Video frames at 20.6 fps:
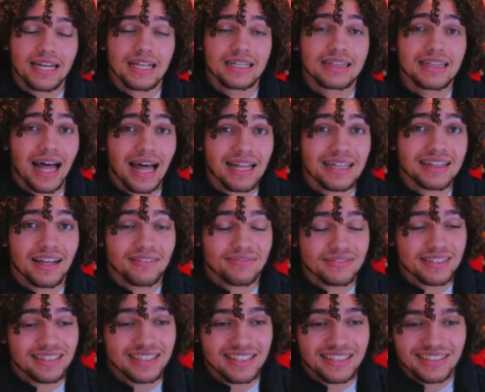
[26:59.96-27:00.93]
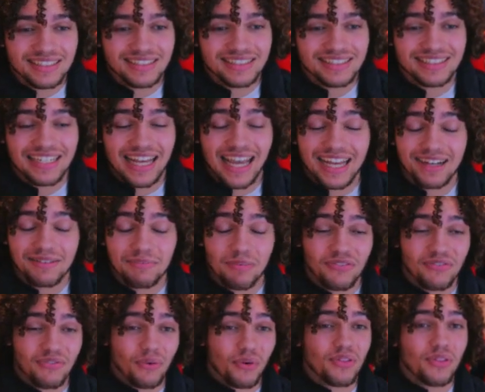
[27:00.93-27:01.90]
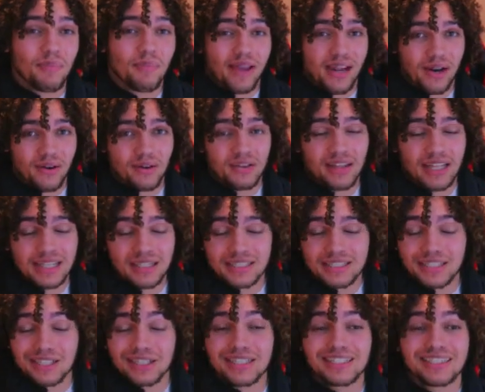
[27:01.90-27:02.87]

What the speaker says: lot left in its tank before the para. Like, it could have